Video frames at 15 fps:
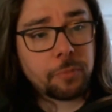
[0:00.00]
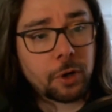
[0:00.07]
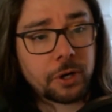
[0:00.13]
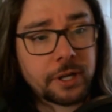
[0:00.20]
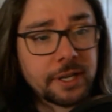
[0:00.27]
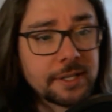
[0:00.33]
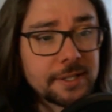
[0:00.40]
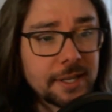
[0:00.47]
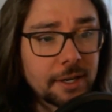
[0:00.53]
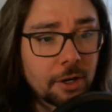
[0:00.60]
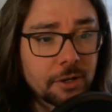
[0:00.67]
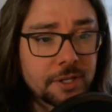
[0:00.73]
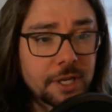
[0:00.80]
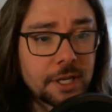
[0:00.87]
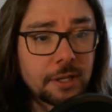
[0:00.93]
markings and
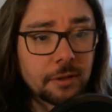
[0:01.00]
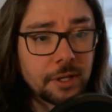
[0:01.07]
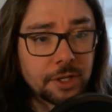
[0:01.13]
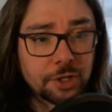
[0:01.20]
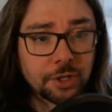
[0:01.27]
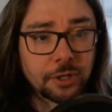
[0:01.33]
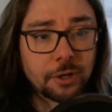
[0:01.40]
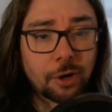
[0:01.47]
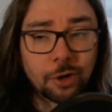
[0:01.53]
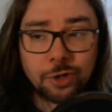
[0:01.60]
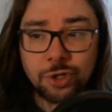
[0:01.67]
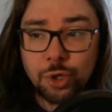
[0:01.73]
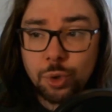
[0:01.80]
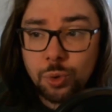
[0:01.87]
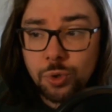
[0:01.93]
articulation are
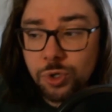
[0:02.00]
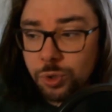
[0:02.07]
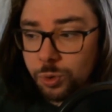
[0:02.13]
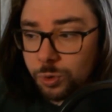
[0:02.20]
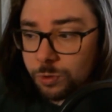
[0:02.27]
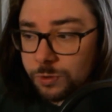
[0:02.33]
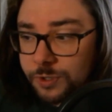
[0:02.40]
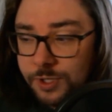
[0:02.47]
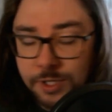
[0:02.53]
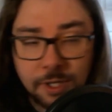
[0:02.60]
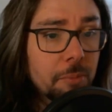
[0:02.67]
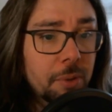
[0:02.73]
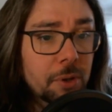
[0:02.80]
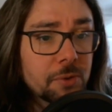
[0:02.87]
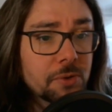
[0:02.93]
two tools
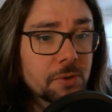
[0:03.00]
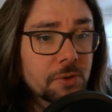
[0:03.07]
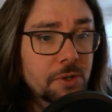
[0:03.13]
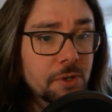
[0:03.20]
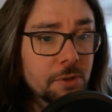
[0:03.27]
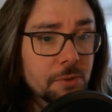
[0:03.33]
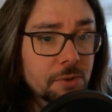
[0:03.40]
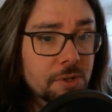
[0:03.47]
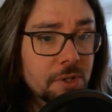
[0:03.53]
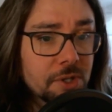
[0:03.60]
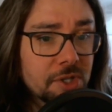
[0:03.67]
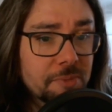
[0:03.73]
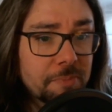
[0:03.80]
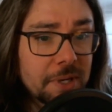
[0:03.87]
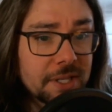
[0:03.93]
composers use to
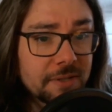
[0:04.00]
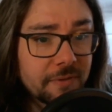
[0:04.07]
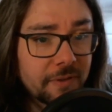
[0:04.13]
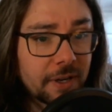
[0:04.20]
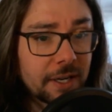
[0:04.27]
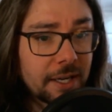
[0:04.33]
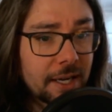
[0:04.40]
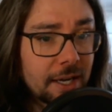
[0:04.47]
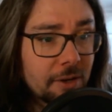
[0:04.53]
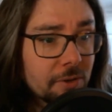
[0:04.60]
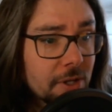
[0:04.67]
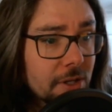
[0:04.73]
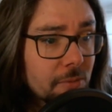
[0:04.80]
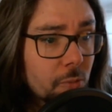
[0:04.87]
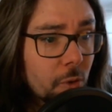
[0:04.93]
specify how
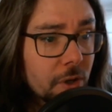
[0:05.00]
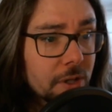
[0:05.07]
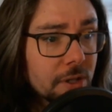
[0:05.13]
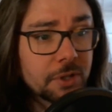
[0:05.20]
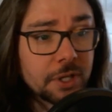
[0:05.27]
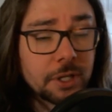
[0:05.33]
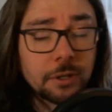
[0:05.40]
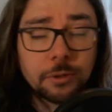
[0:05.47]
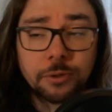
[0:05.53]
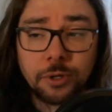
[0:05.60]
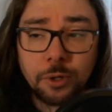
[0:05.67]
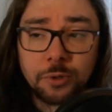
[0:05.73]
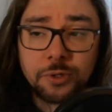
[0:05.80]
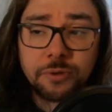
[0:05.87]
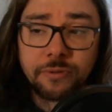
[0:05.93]
they want particular
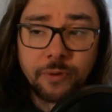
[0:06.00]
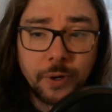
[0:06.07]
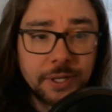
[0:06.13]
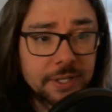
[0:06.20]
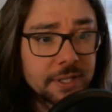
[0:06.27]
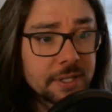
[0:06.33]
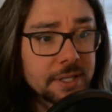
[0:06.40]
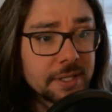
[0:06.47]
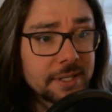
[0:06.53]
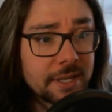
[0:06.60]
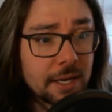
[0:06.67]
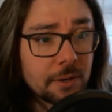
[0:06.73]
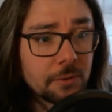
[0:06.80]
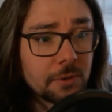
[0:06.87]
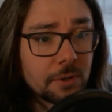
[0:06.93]
notes or phrases to
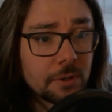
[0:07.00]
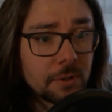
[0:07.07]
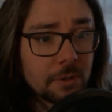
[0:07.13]
sound.